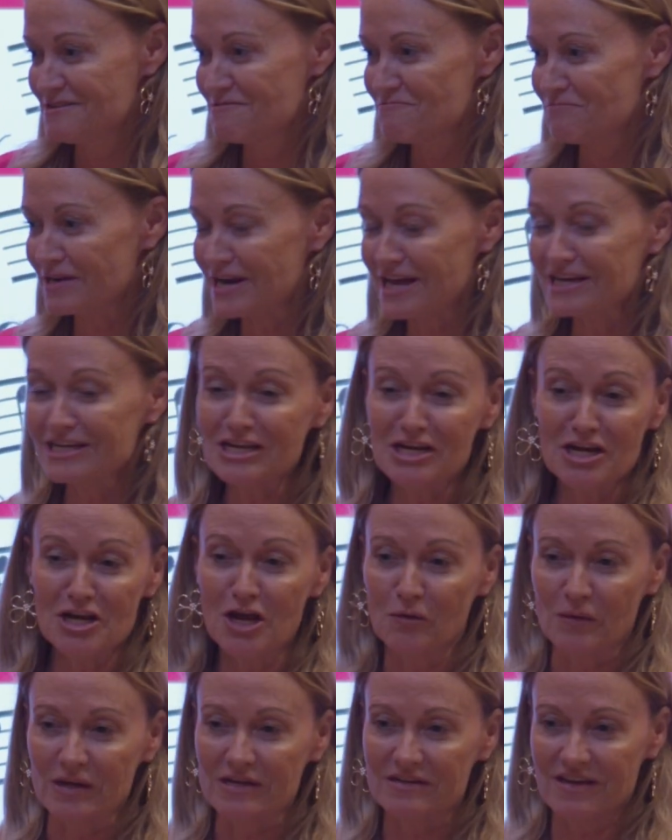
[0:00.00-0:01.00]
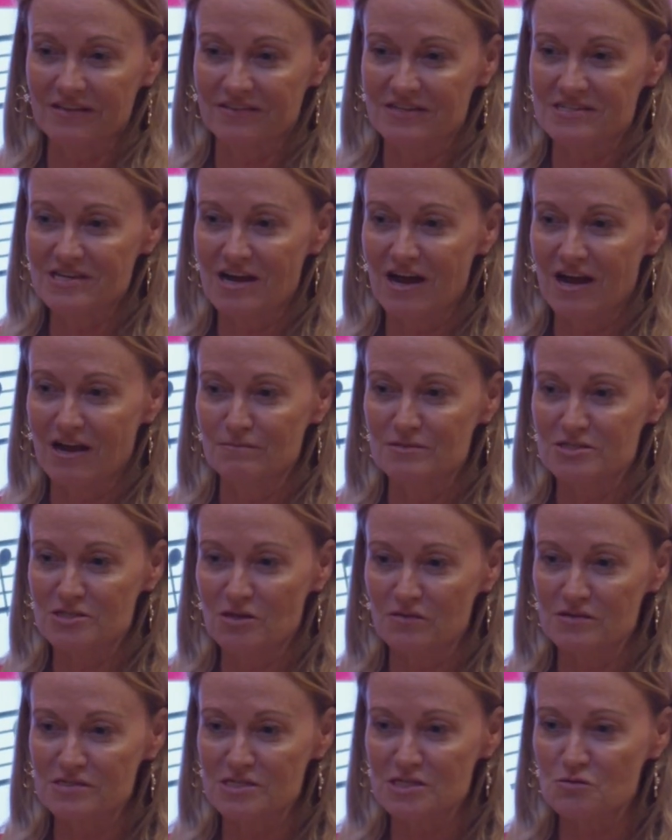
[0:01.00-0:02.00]
but I didn't know it at the time. So
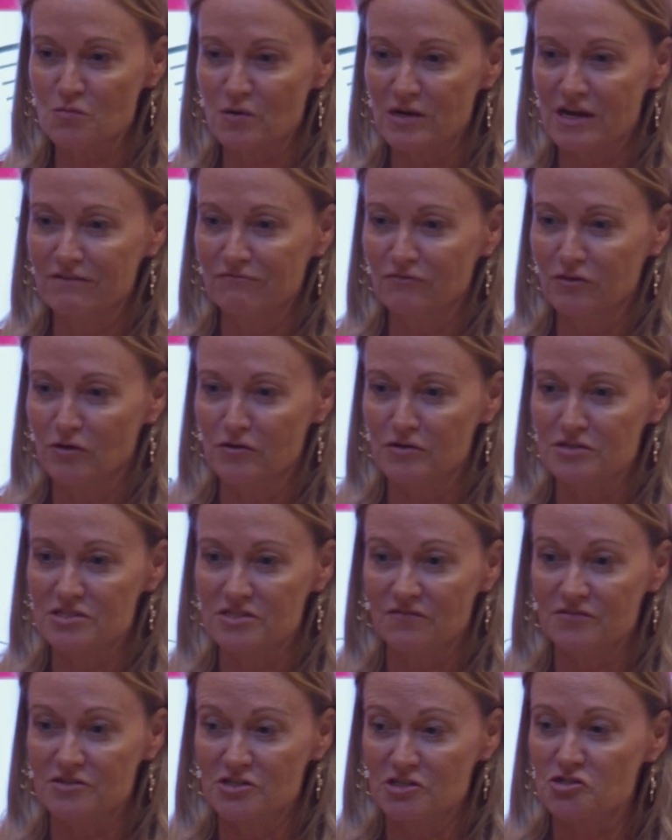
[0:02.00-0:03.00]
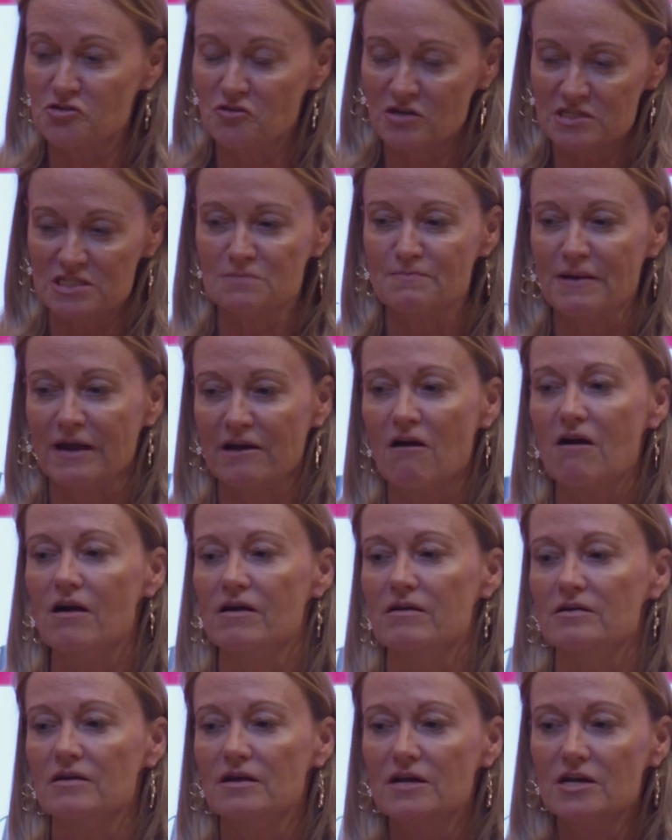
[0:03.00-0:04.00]
this is what I've learned, to trust my
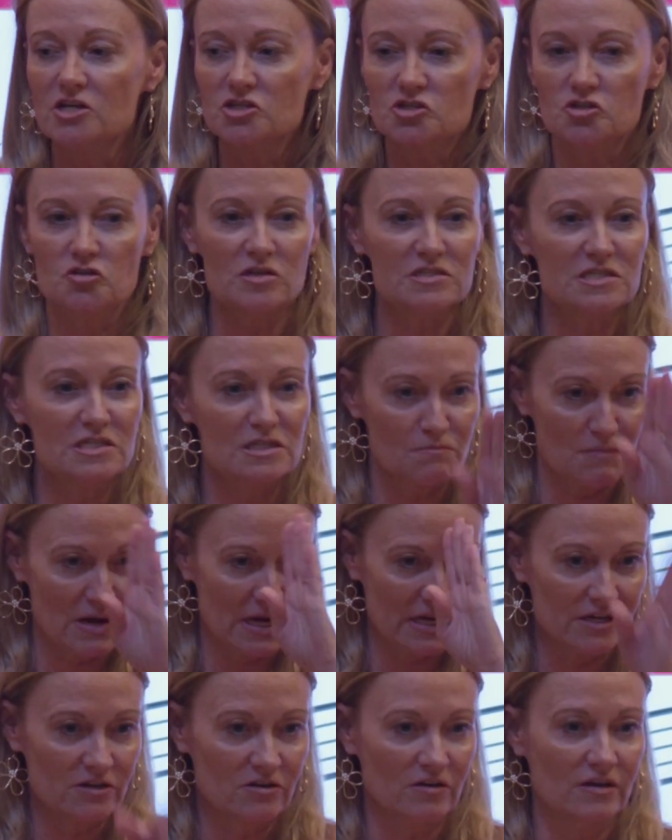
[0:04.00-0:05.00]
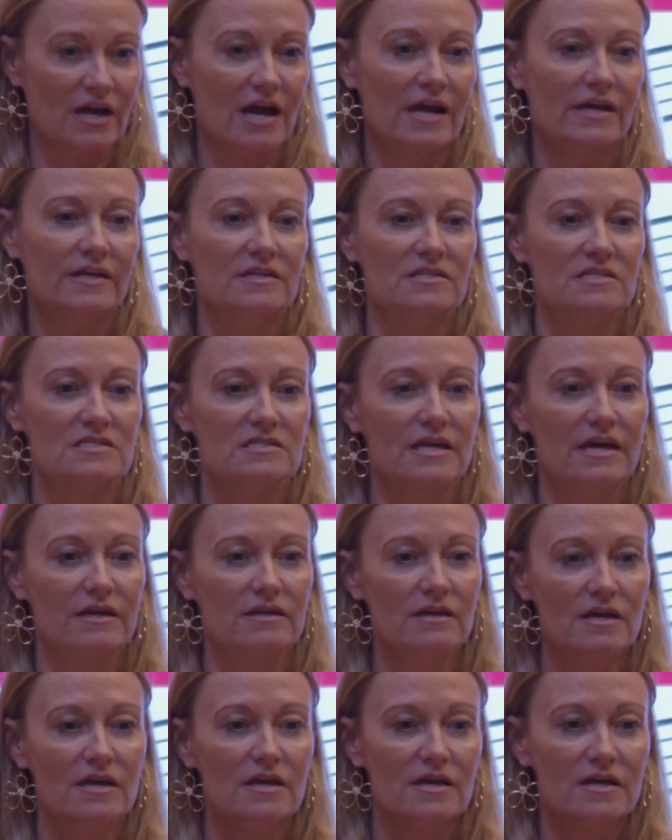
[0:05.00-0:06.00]
heart, trust my inner guidance, that
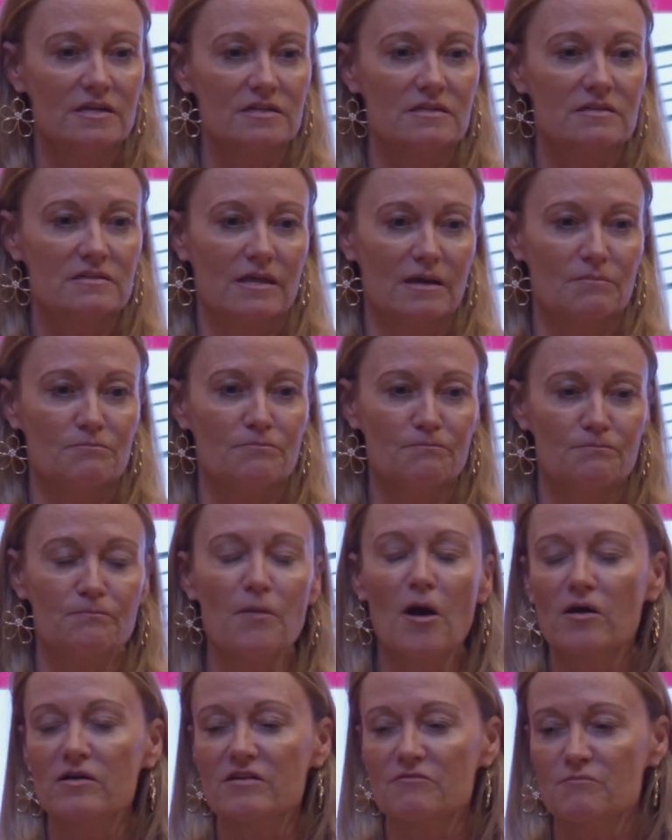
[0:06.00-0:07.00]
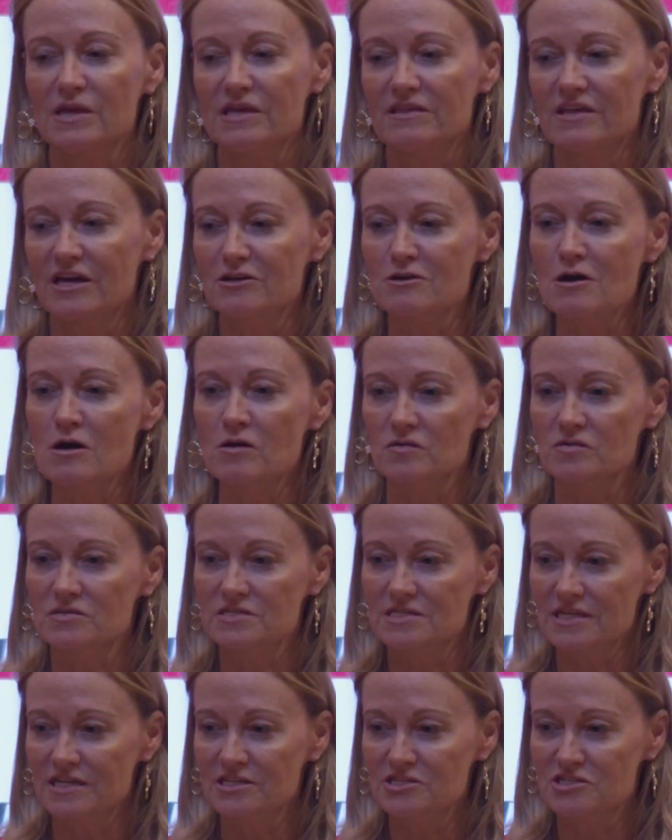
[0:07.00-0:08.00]
part of me that
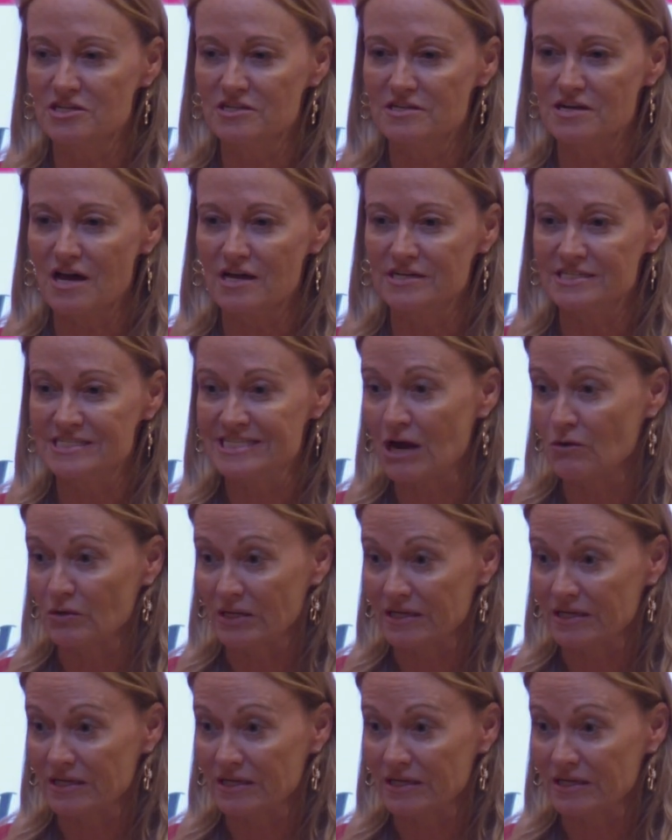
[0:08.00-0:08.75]
knows, and to not doubt